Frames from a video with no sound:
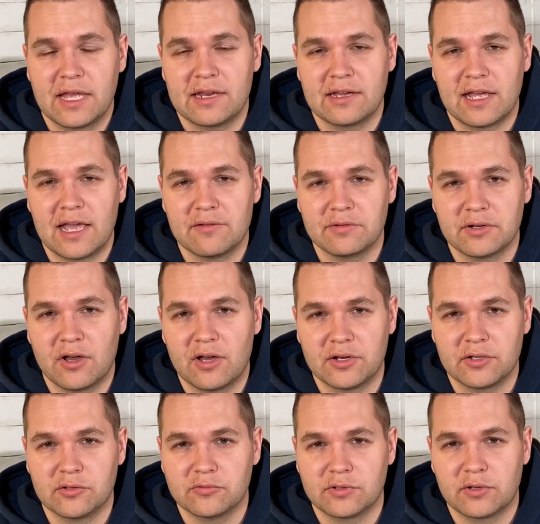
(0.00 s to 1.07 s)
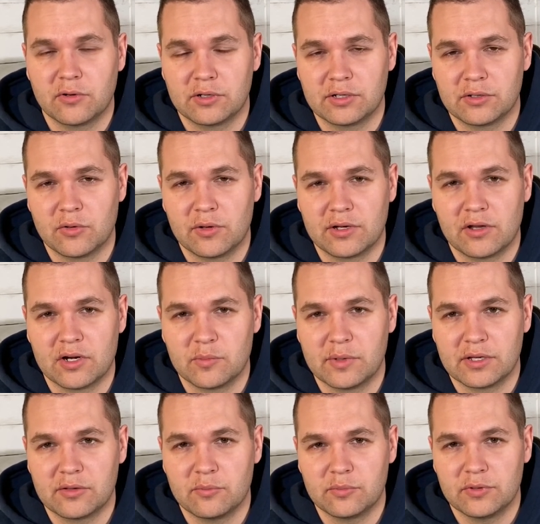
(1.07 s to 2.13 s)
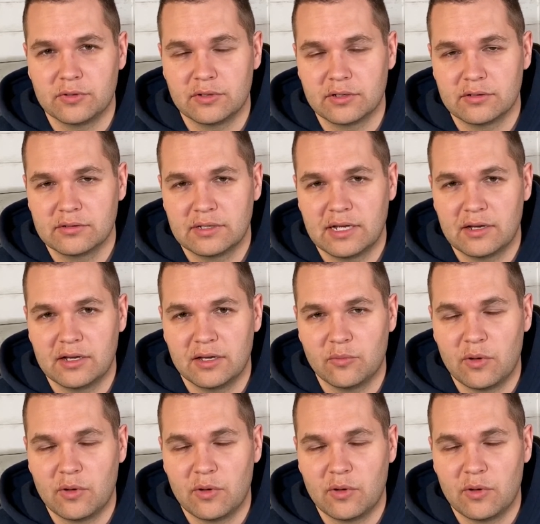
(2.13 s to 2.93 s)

and I have an audio recording going on on my computer uh,